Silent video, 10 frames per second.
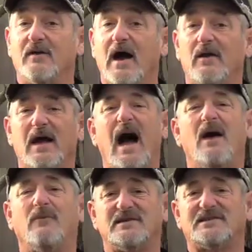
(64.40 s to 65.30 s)
ground.
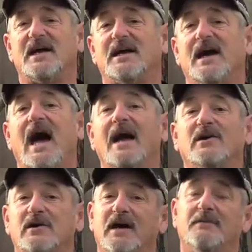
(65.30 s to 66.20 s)
I was thinking I
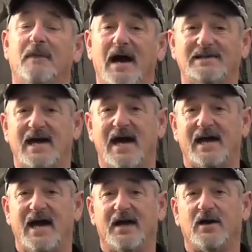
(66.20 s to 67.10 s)
could get my tag
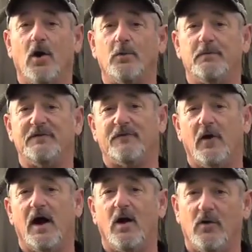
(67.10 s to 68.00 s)
on a goat
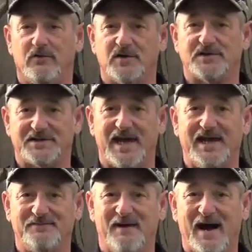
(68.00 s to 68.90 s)
before I
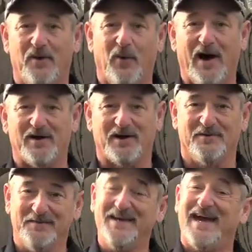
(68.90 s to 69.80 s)
overstayed my
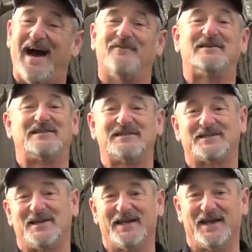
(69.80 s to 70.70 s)
welcome. Yeah, with just
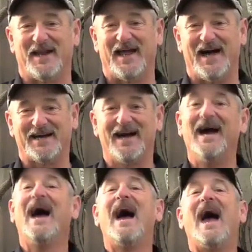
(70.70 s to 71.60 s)
a little luck.
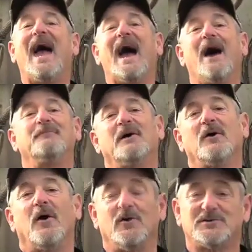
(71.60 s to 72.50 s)
Hey, I'm your
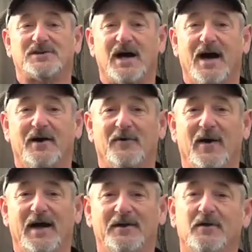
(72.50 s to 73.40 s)
host, Kyle
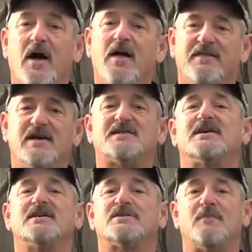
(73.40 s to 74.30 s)
Randall. This
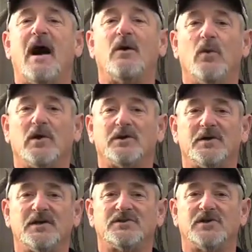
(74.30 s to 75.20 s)
is my
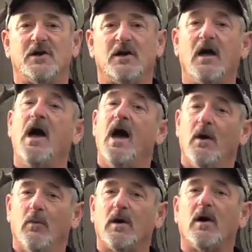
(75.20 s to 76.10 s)
Wilderness Journal,
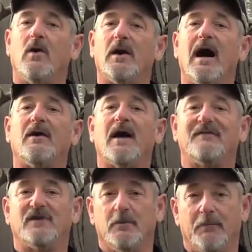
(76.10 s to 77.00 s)
and we're going out
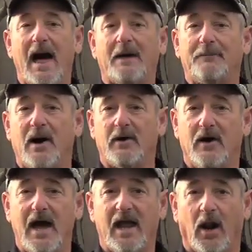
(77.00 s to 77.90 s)
after black
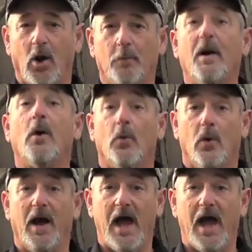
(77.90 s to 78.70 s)
powder antelope right